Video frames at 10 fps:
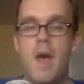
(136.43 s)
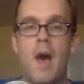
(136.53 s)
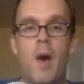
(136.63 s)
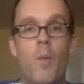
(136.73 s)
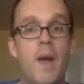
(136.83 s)

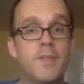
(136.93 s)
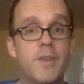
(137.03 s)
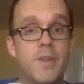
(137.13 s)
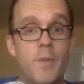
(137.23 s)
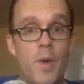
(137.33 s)
Wild
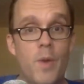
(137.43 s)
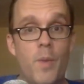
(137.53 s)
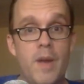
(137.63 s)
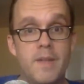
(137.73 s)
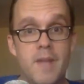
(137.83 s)
Turkey
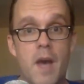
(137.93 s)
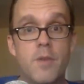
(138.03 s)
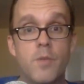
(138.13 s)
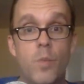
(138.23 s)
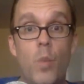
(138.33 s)
101 is
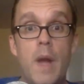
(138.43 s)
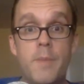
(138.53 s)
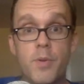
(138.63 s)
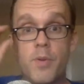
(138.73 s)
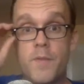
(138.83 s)

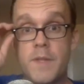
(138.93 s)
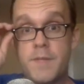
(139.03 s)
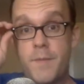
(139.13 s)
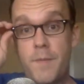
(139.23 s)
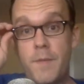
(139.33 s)
101 proof.
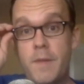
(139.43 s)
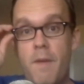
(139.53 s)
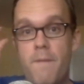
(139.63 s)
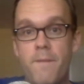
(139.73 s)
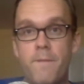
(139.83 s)
That's
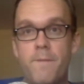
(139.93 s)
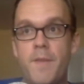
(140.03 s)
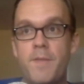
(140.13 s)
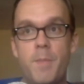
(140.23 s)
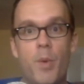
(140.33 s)

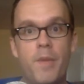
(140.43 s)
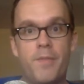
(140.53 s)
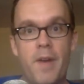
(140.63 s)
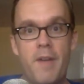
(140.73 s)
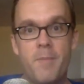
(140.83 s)

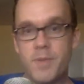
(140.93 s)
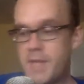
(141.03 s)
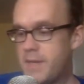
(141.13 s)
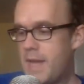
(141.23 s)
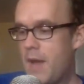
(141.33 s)

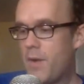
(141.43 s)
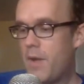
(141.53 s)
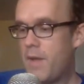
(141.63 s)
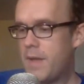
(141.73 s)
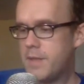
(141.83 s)
50.5%
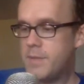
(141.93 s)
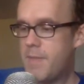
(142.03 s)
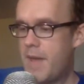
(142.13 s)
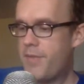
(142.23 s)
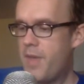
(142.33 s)
alcohol. I can do
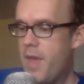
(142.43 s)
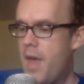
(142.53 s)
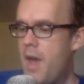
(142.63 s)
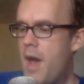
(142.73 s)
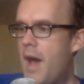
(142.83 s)
math.
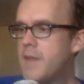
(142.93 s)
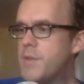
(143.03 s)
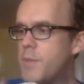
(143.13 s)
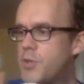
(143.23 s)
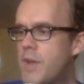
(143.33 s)

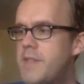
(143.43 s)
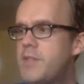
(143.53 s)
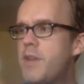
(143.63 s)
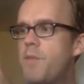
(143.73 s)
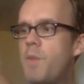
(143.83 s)
So I'm going to try this
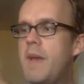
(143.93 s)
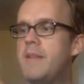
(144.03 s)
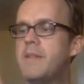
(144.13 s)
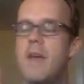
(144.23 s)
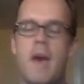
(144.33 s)
two different
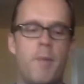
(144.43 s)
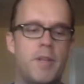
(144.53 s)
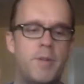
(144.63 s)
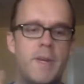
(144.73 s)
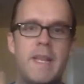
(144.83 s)
ways. I'm
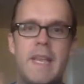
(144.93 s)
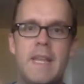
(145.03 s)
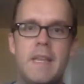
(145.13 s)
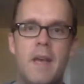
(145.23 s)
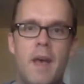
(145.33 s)
going to do it
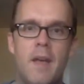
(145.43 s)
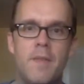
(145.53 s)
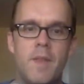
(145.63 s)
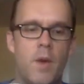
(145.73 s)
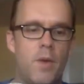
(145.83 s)
in
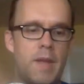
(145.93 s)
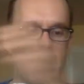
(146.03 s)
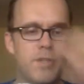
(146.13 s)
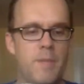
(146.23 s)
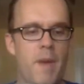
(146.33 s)

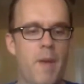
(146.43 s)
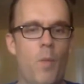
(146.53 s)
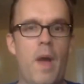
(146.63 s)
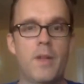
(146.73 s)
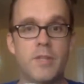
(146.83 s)
my
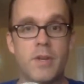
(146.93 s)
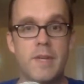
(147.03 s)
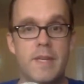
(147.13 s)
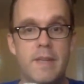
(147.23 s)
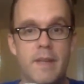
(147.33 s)
Wild
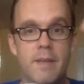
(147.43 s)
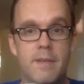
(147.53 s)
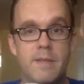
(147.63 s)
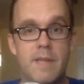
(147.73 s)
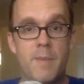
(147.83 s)
Turkey
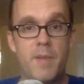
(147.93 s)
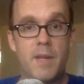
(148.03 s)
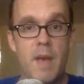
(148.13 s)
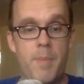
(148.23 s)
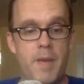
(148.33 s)
sampling
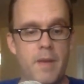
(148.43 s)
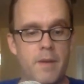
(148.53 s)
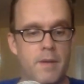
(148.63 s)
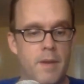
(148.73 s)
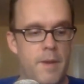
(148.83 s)
cup
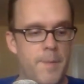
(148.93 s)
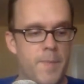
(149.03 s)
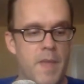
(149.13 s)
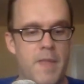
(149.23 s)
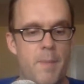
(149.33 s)
here.
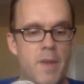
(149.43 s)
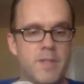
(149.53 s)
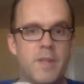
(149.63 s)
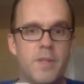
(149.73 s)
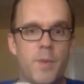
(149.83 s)
And then I'm
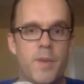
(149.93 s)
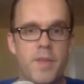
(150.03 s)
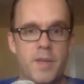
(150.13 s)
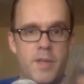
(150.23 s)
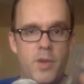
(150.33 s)
also going to do it with
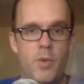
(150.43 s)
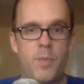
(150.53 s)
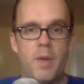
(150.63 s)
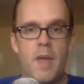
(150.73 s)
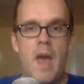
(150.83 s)
a cube.